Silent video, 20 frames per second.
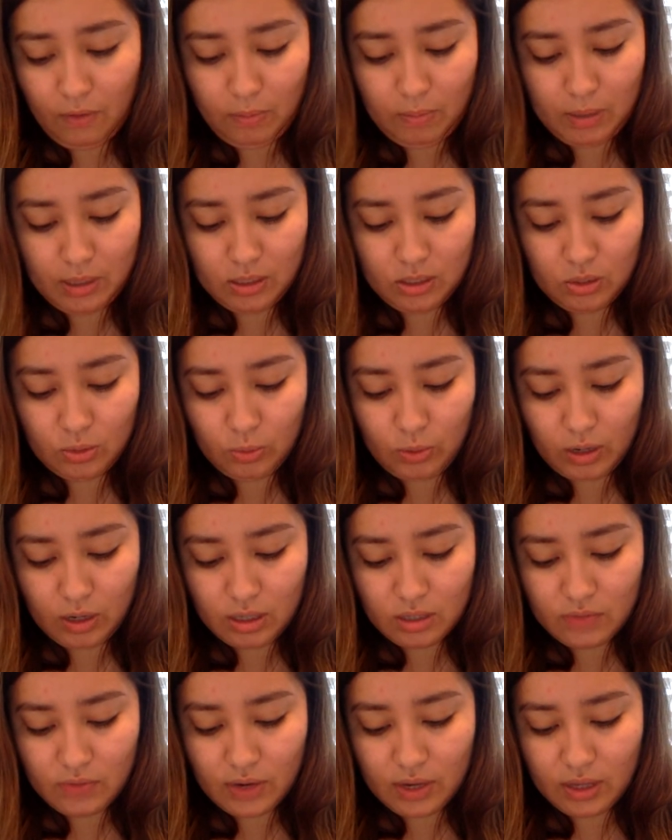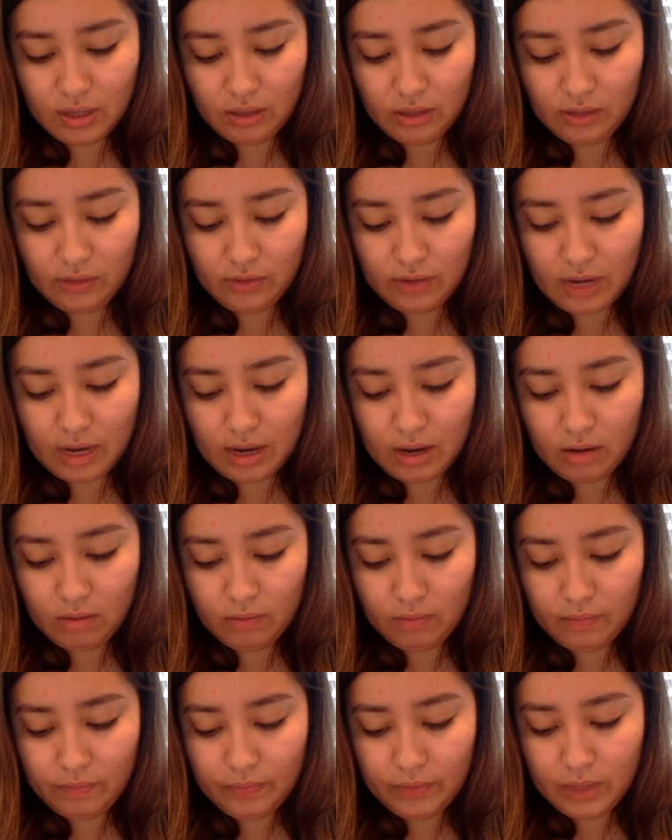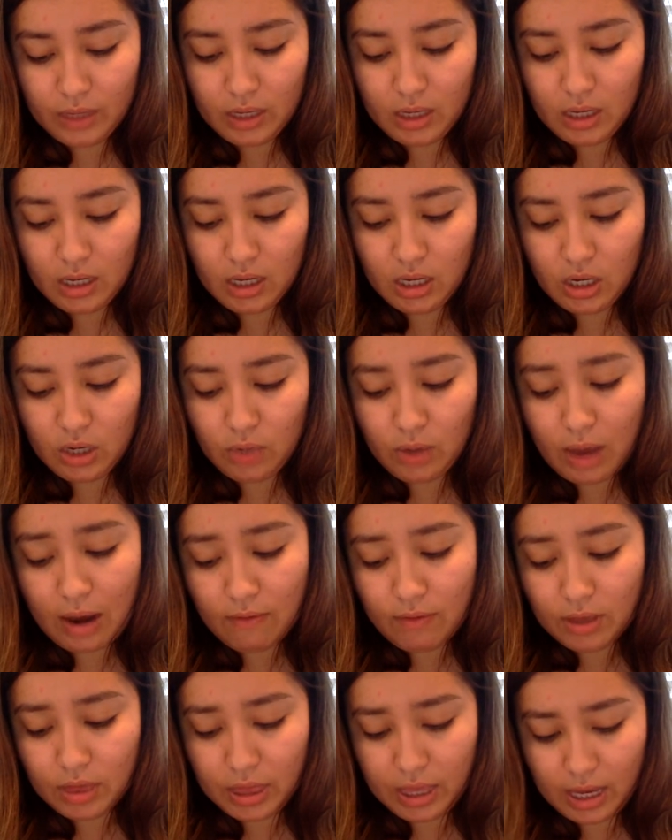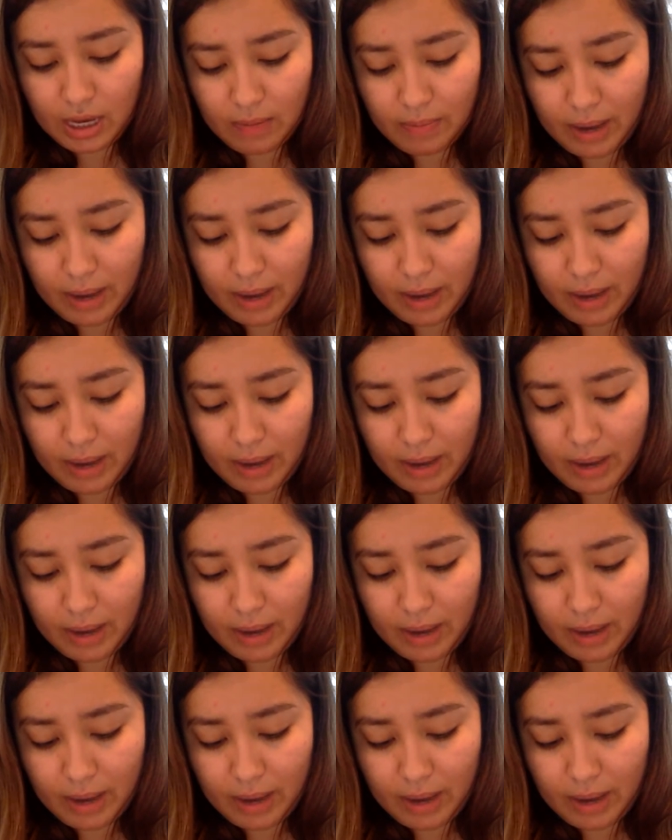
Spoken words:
he had never been to where his father lived now. He knew